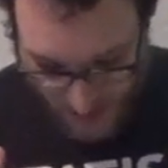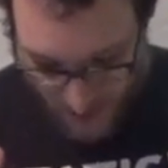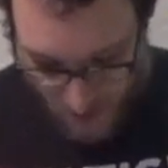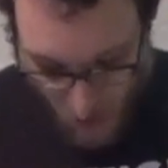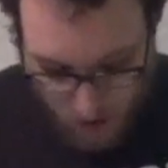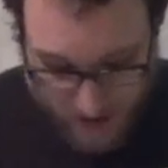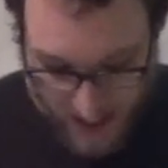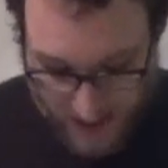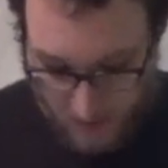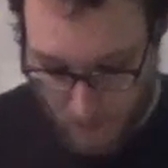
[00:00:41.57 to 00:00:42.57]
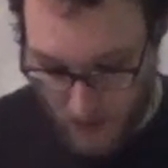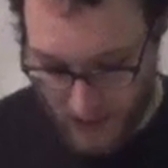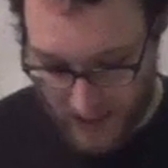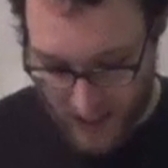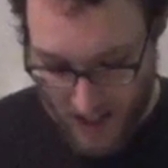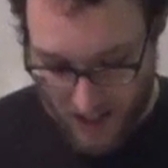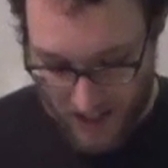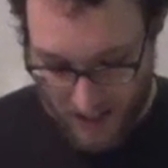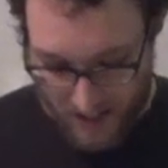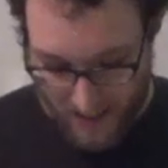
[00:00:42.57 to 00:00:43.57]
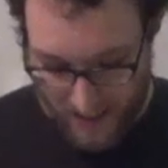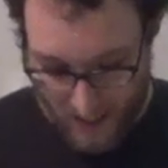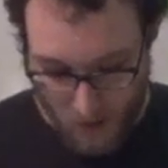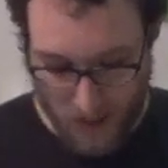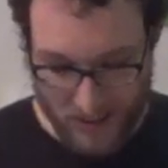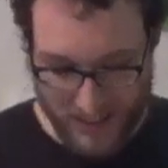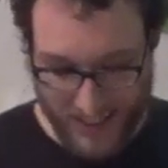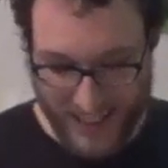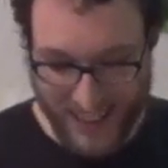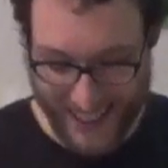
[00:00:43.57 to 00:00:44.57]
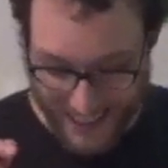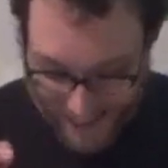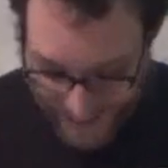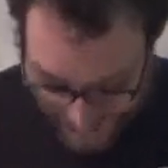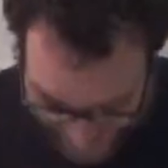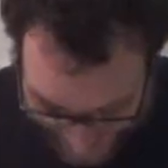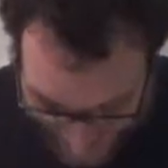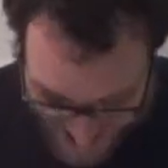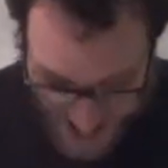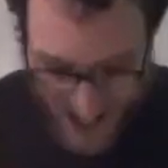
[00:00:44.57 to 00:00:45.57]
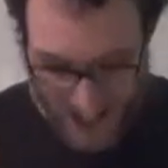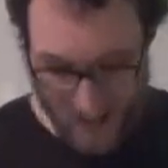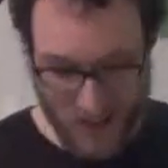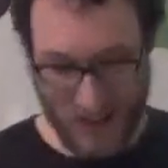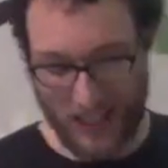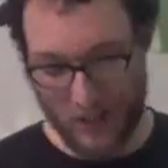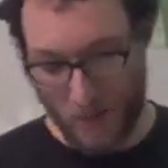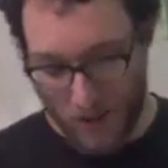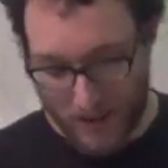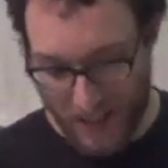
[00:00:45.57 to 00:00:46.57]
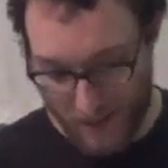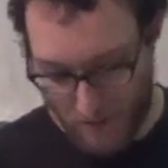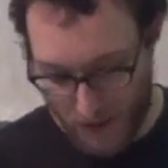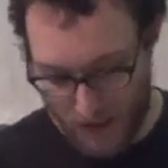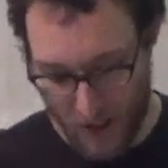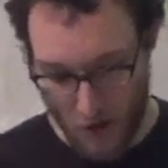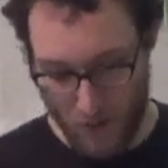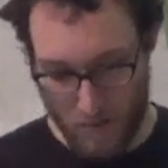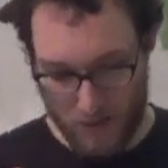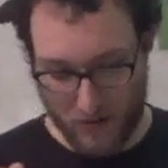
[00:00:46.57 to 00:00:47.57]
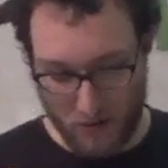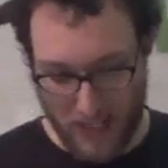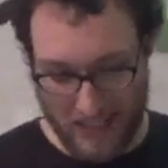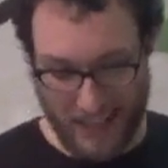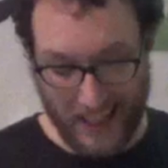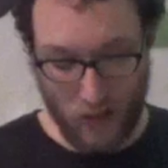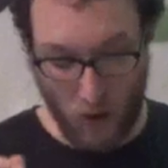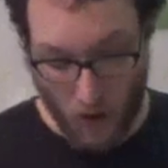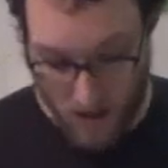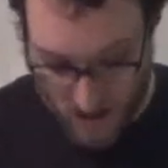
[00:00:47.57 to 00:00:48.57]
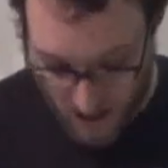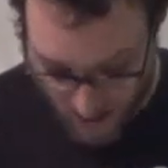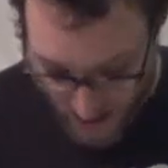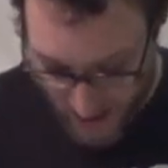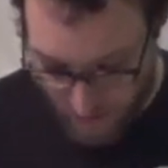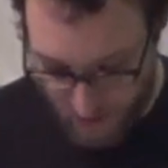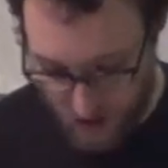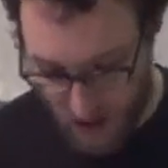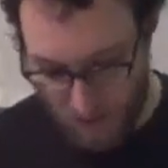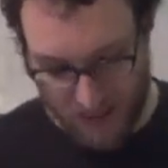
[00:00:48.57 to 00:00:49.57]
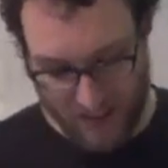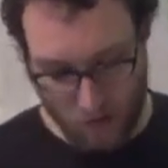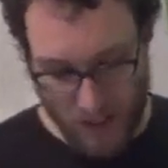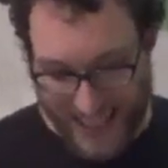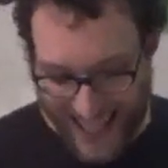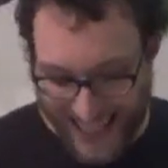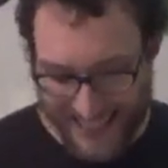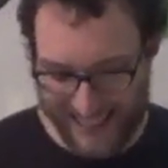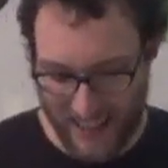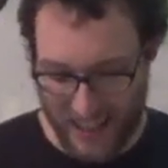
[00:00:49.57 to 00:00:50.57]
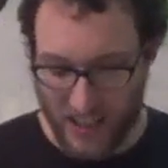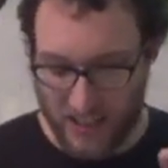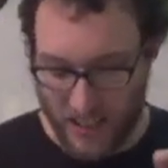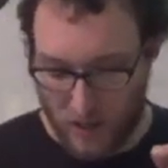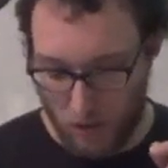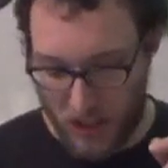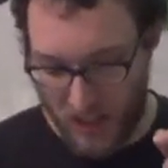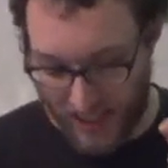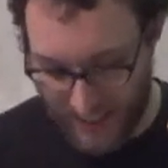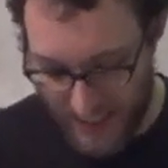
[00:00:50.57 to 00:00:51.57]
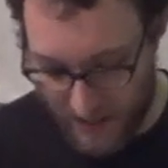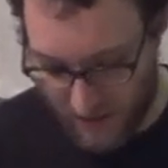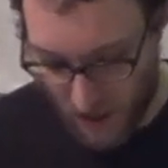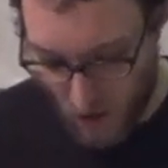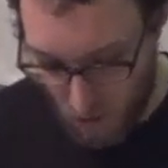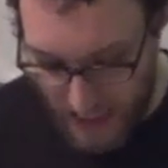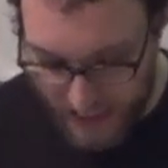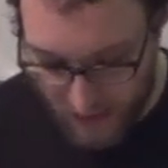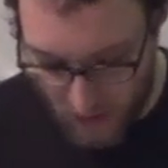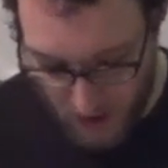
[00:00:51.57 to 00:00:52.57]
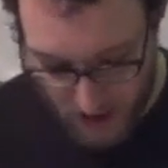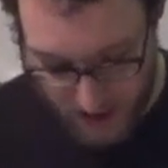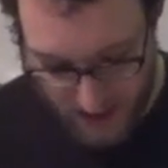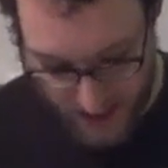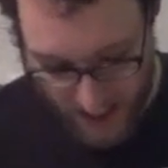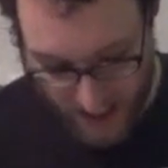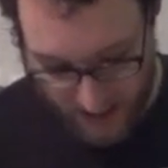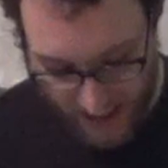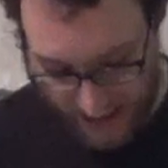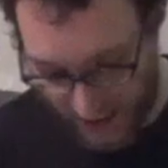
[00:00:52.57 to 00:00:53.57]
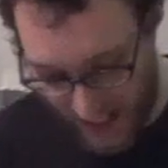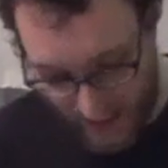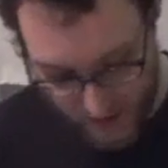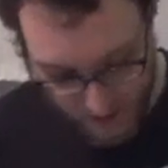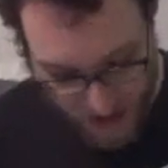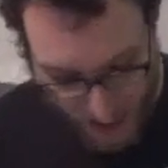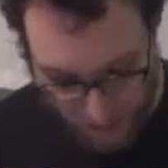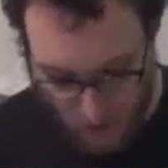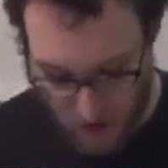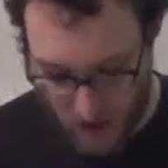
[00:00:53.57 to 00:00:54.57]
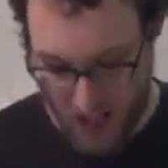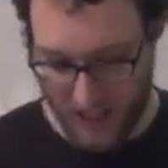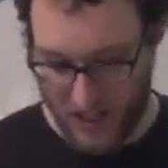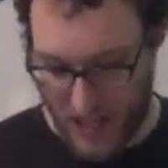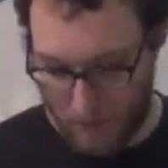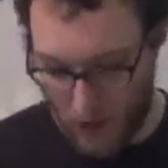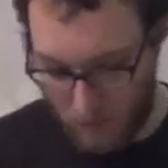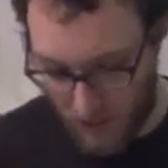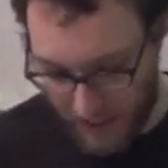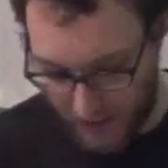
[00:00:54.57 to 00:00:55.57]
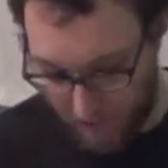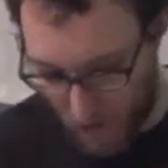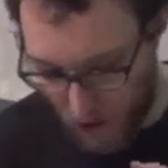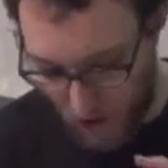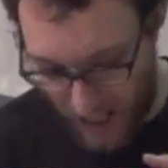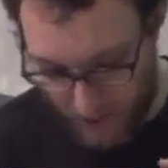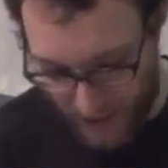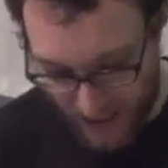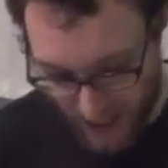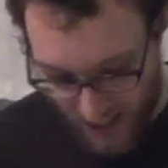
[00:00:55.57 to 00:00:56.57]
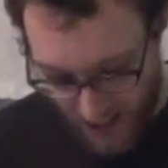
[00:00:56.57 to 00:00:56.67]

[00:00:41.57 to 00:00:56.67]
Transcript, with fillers: the most out of the book. In order to get, in, oh gosh, in order to get the most out of the book, we must read it in order. If for some reason we can't, he says we should at least read through the the like the last three chapters, the chapter on predictive programming,